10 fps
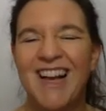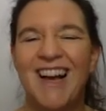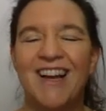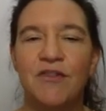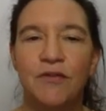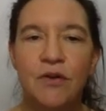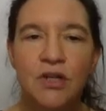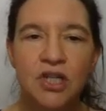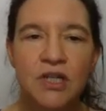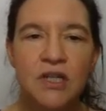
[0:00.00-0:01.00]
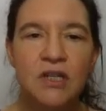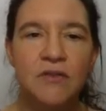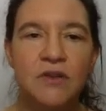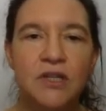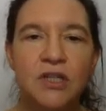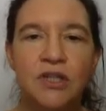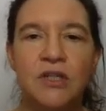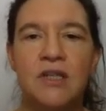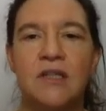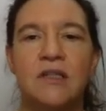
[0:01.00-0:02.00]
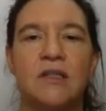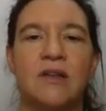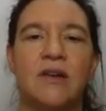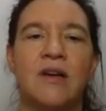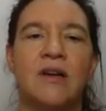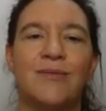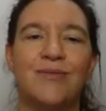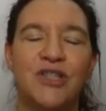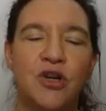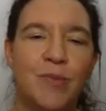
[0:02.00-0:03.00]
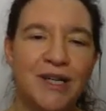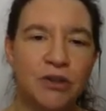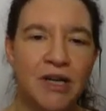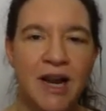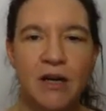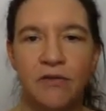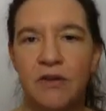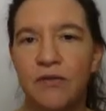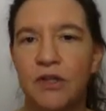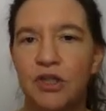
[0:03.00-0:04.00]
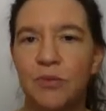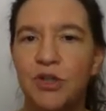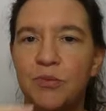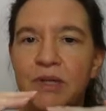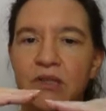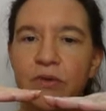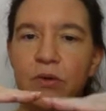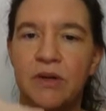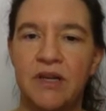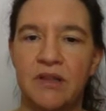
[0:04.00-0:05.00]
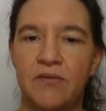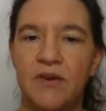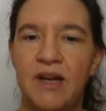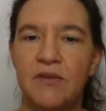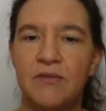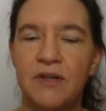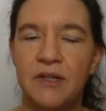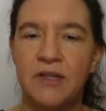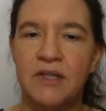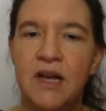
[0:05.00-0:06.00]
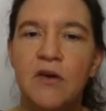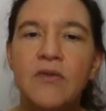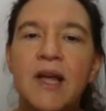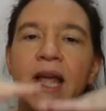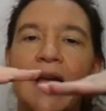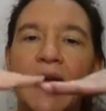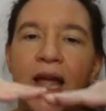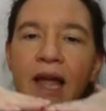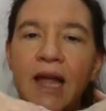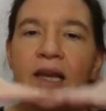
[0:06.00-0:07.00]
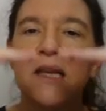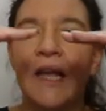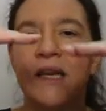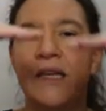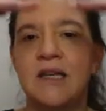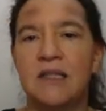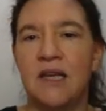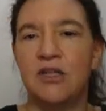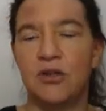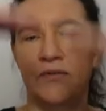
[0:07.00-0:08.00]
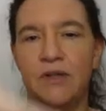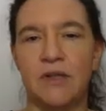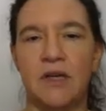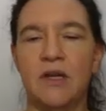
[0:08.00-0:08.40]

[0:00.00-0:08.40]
Unfortunately, the definition is a geometric kind of definition, which means we're looking at the finite field itself and any extension field.